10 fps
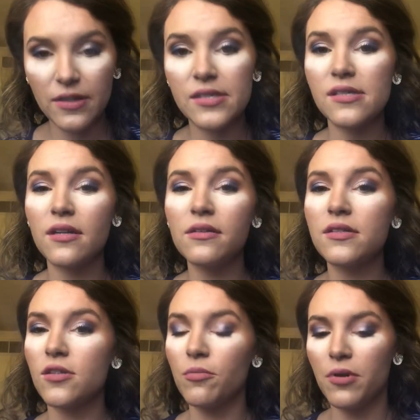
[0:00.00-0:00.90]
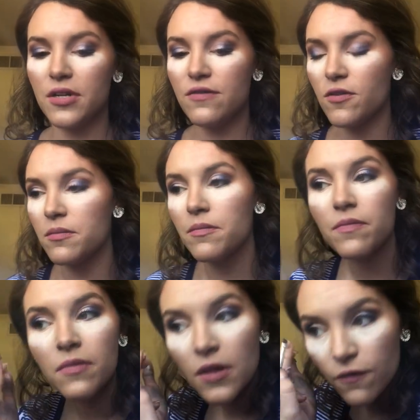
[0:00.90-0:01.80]
This is gonna look so pretty
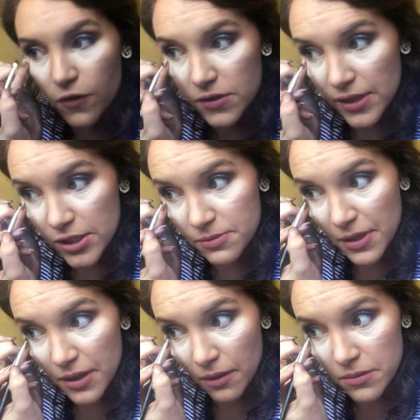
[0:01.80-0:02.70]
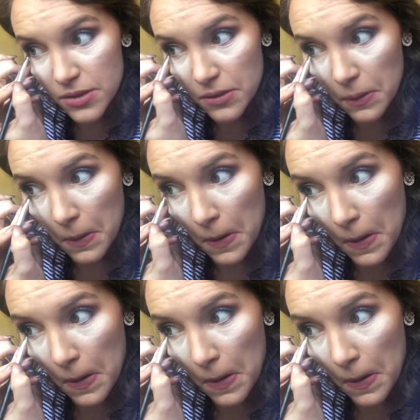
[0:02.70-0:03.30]
for stage makeup too.